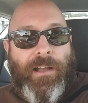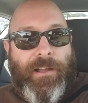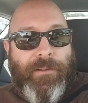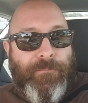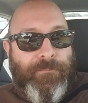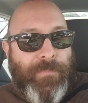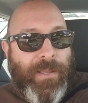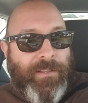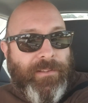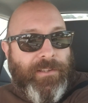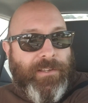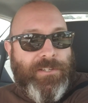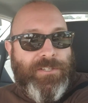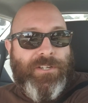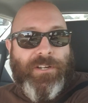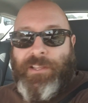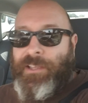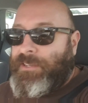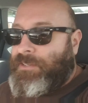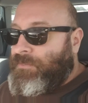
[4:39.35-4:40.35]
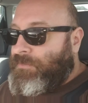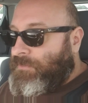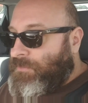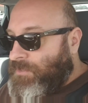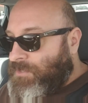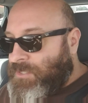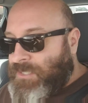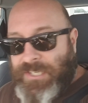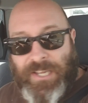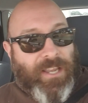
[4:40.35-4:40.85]
Mainly because you're like
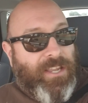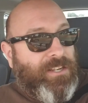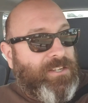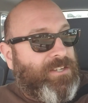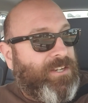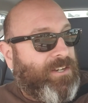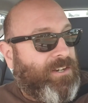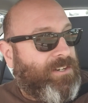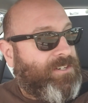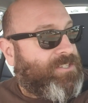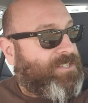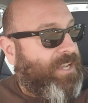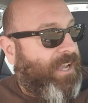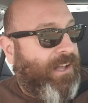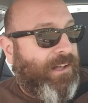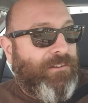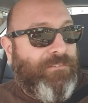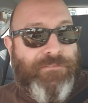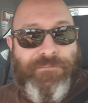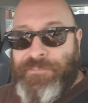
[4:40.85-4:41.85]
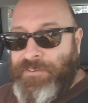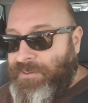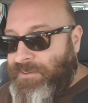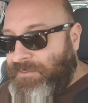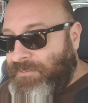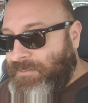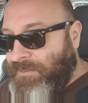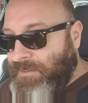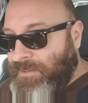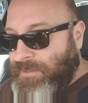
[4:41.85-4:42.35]
singing to yourself
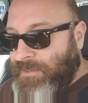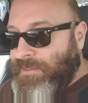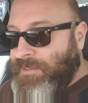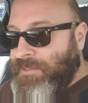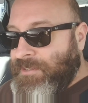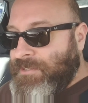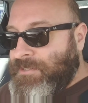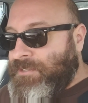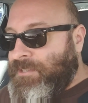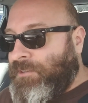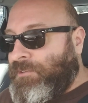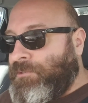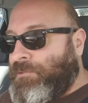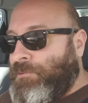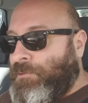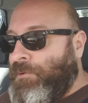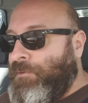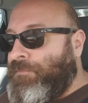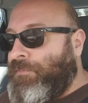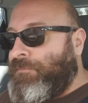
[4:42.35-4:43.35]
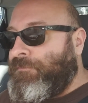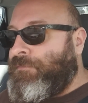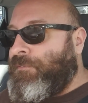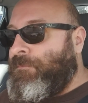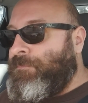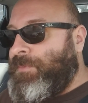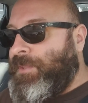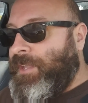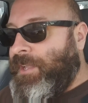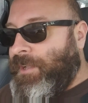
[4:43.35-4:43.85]
and still grooving
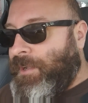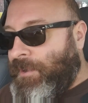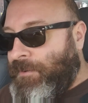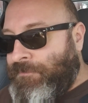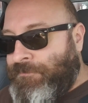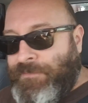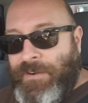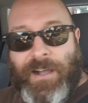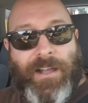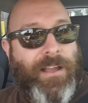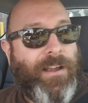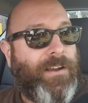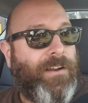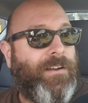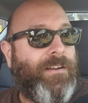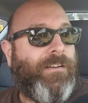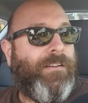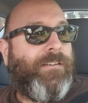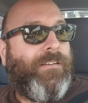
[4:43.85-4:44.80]
from the fire.